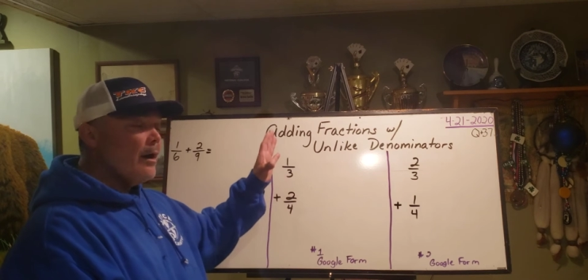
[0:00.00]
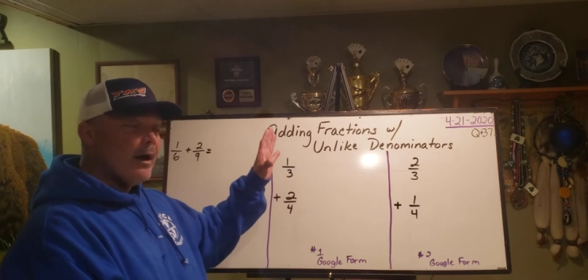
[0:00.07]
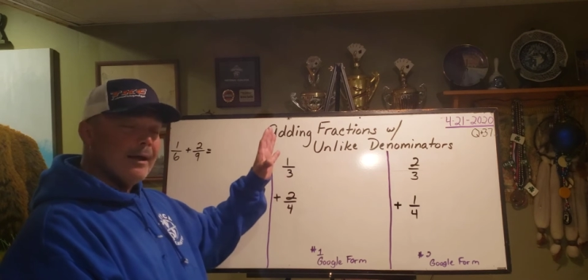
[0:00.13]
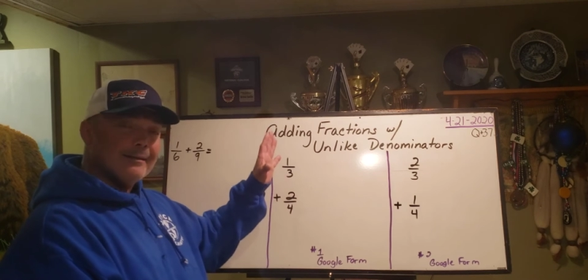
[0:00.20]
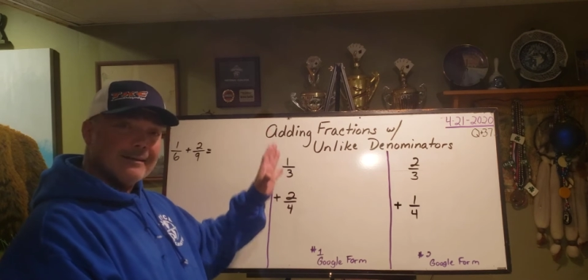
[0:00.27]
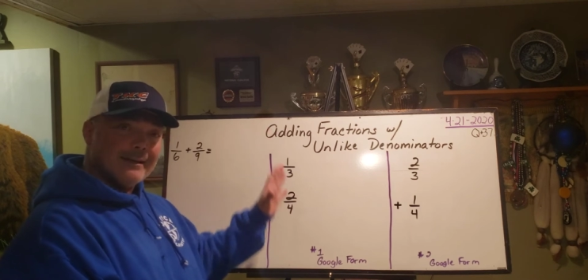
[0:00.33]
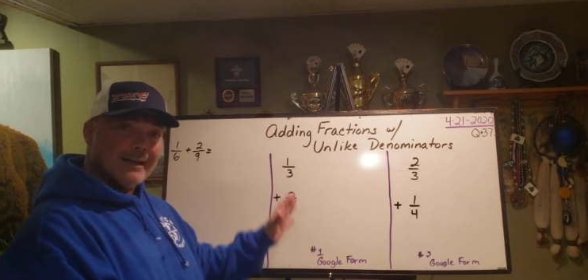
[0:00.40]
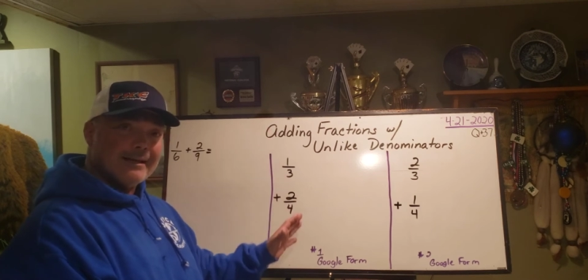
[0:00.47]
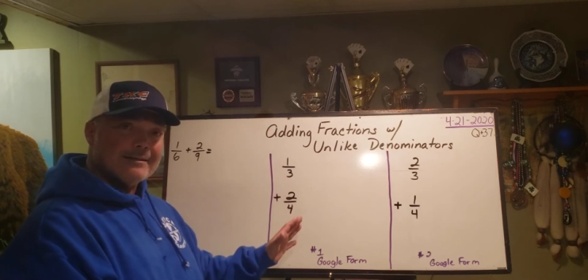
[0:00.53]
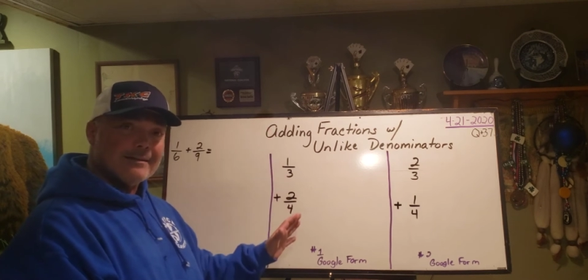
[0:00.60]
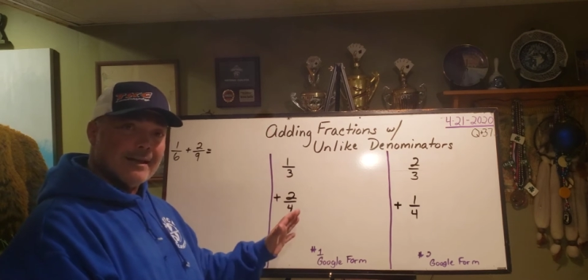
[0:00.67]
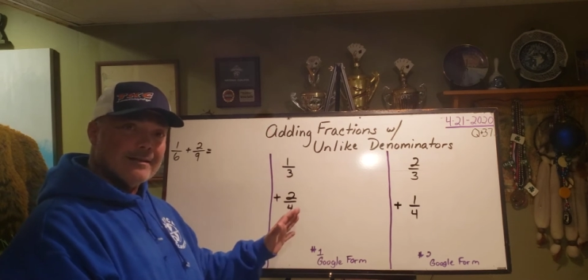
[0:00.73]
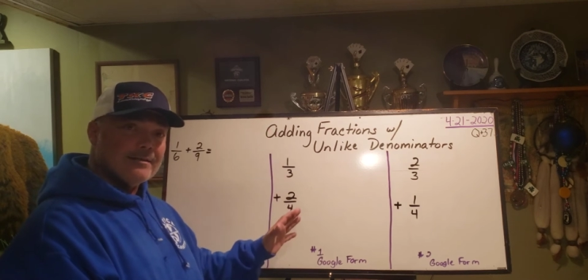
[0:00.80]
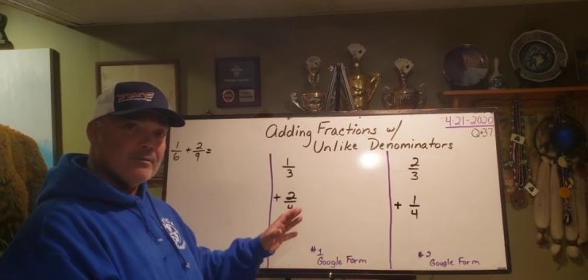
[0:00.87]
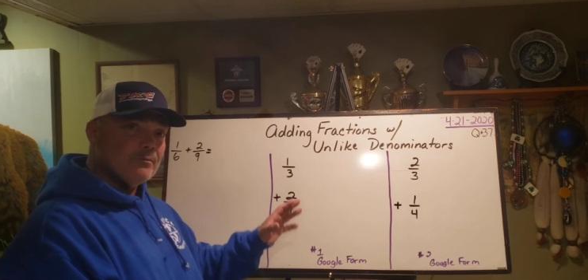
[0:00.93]
on today's
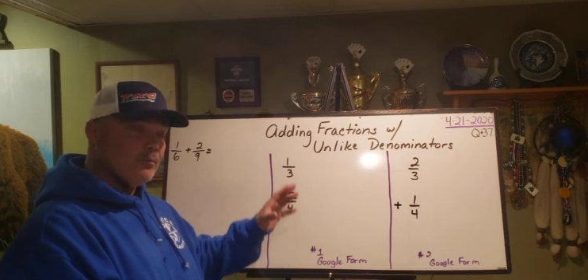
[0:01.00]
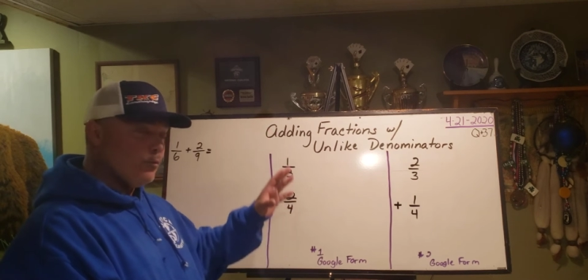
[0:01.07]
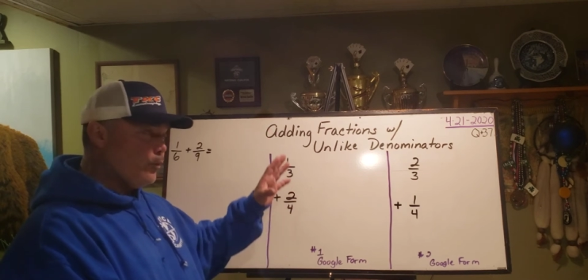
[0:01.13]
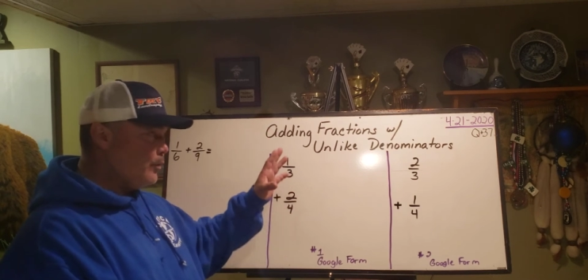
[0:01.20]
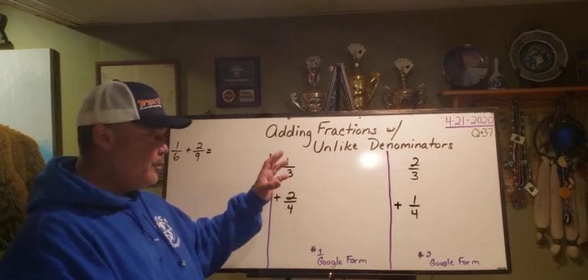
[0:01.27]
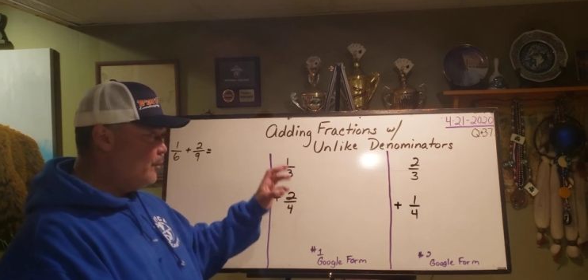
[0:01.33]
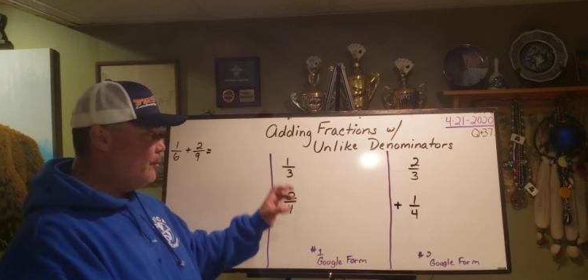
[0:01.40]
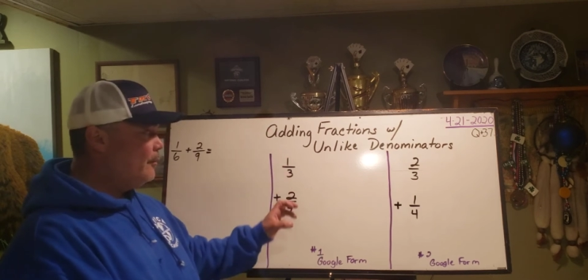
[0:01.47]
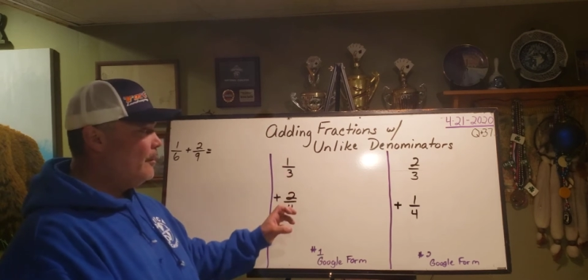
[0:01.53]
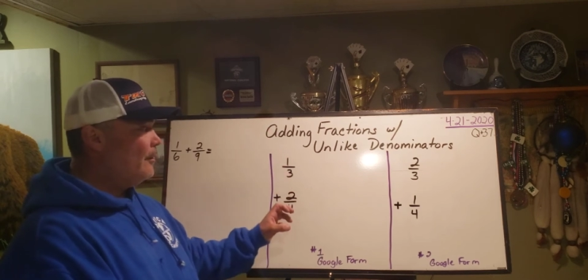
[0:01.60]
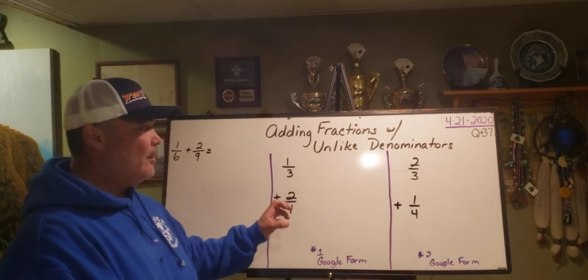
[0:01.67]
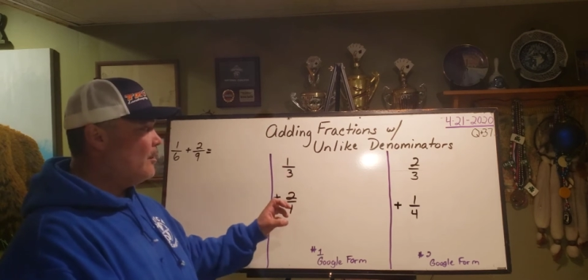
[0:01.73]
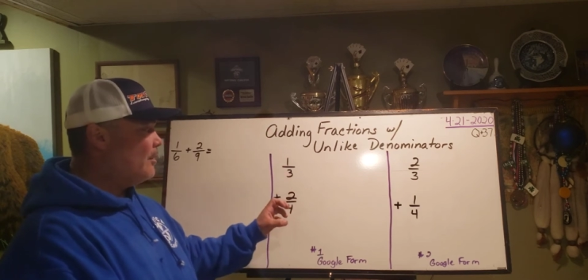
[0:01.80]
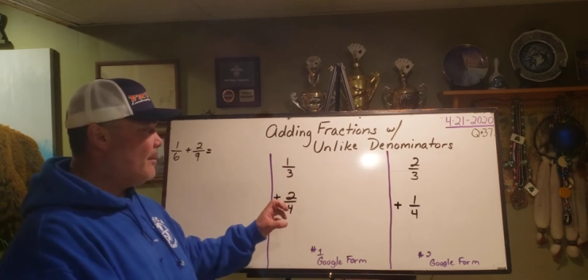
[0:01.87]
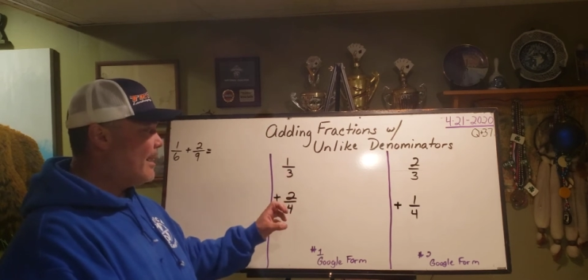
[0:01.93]
lesson, when you
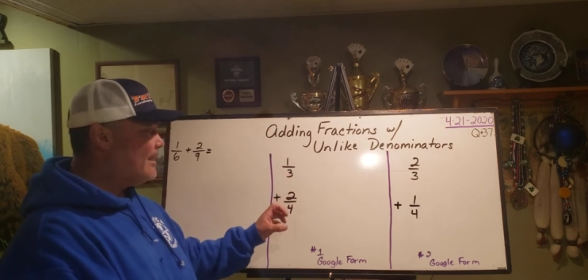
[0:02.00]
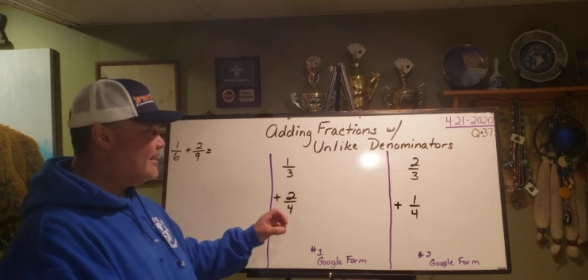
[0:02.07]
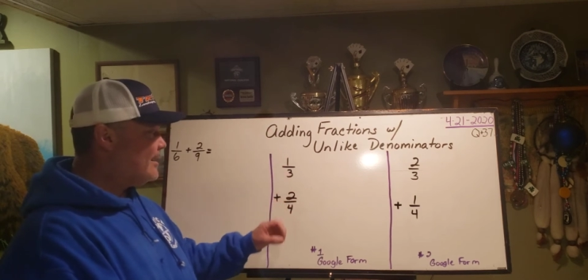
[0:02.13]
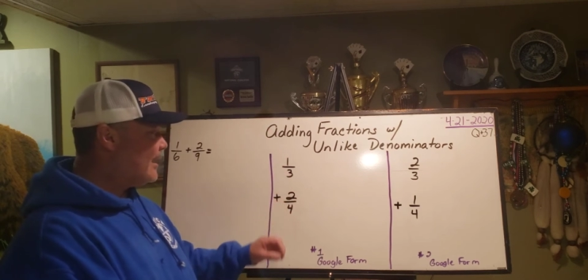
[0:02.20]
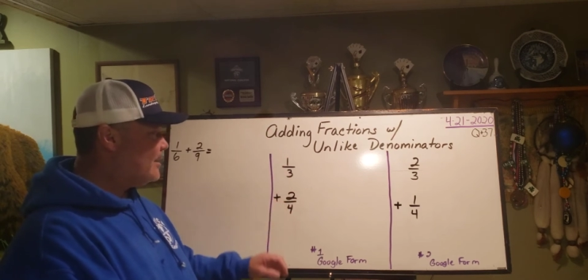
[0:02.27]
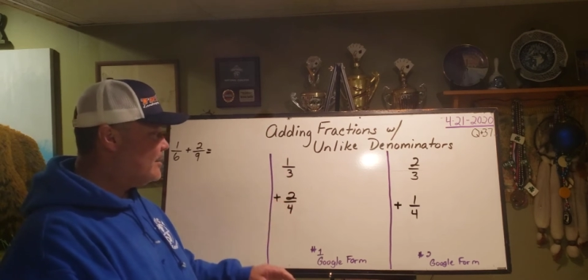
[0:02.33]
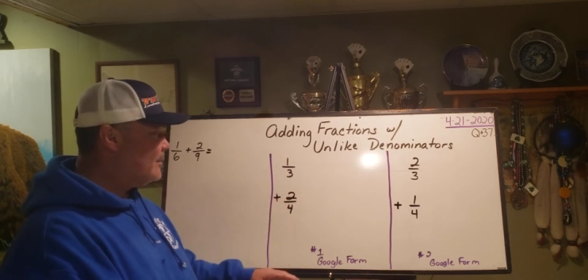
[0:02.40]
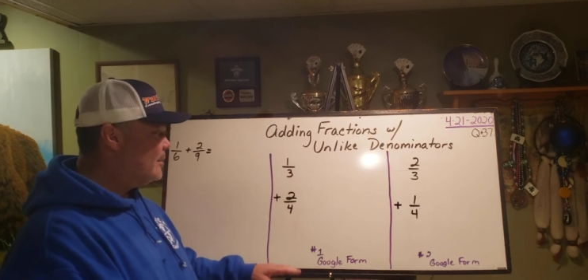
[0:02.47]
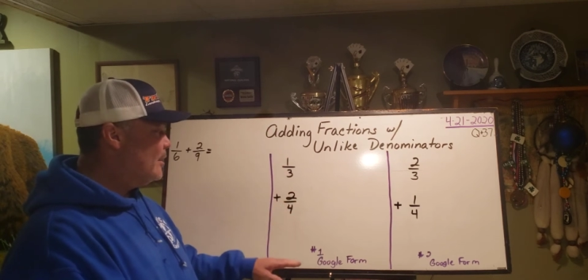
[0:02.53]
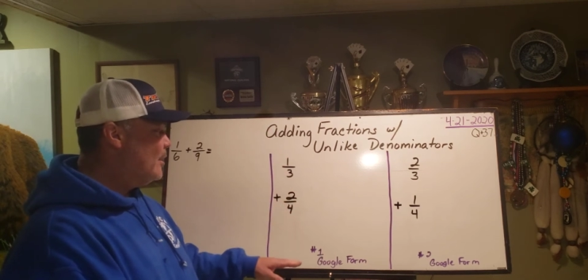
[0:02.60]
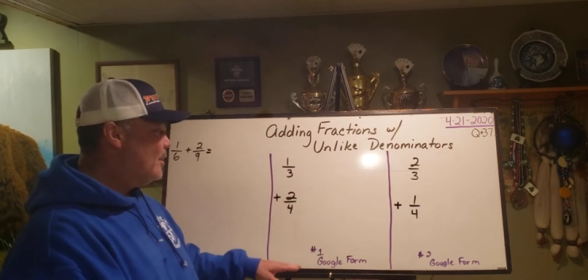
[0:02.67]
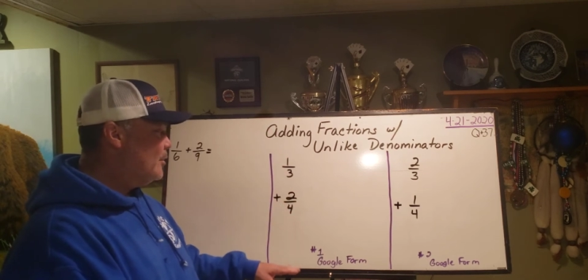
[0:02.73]
go to my section,